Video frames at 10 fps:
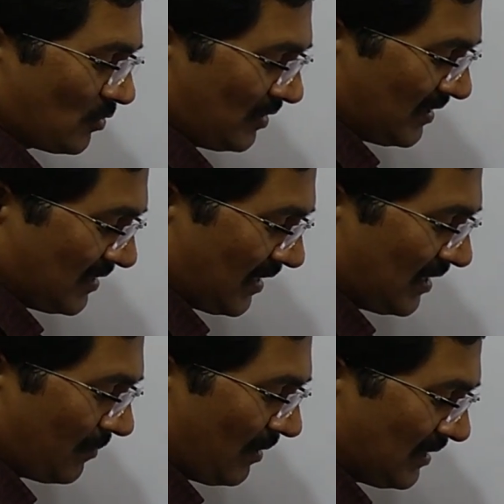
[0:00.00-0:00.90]
So this is
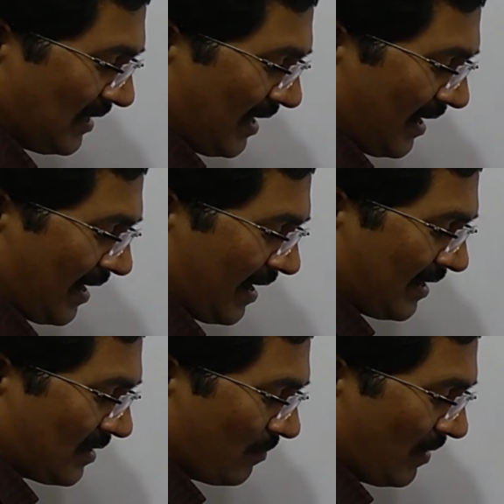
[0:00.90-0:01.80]
nothing but
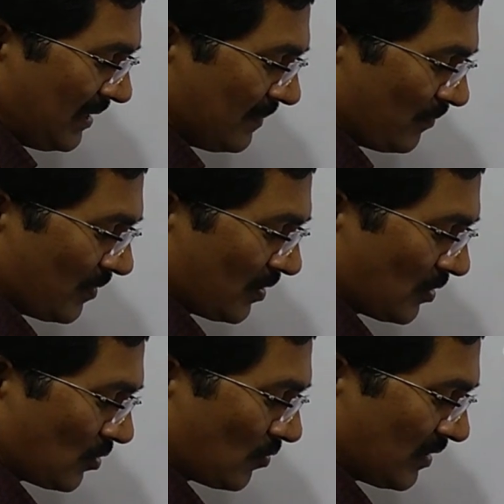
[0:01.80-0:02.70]
8 by
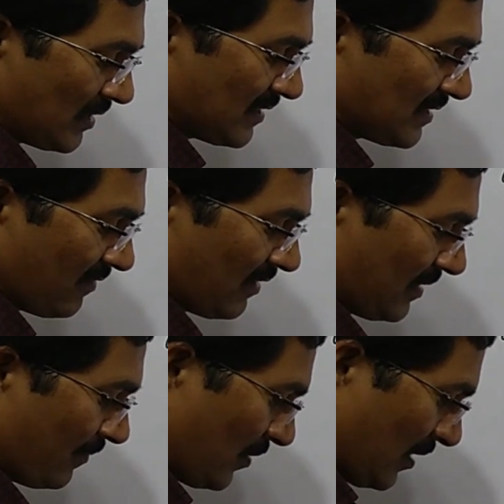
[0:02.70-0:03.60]
27.